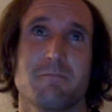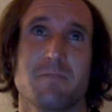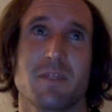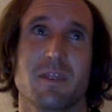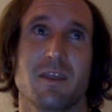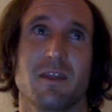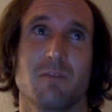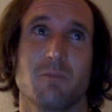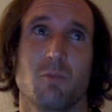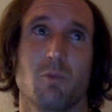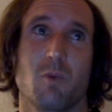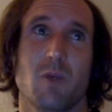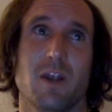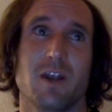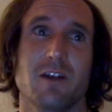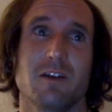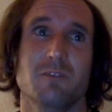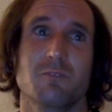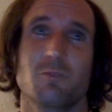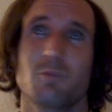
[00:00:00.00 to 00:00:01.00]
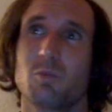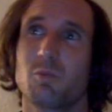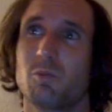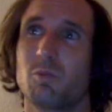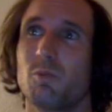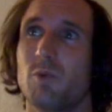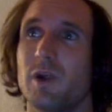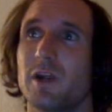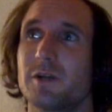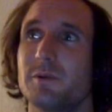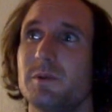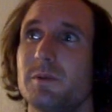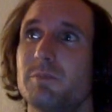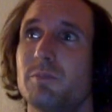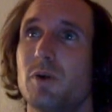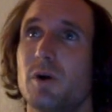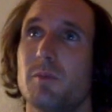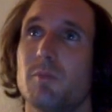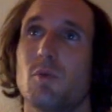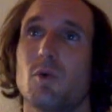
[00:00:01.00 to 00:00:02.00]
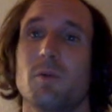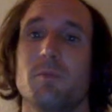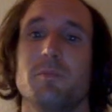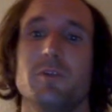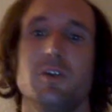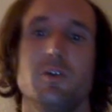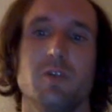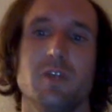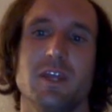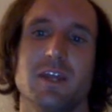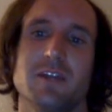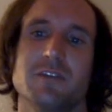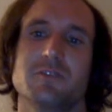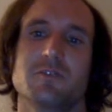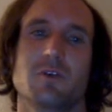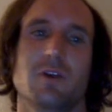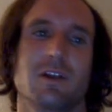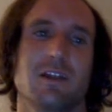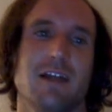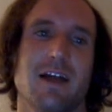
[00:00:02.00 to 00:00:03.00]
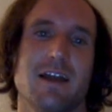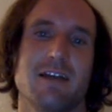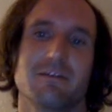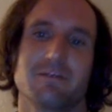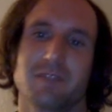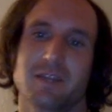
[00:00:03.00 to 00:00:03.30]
where can we put more beauty into our life.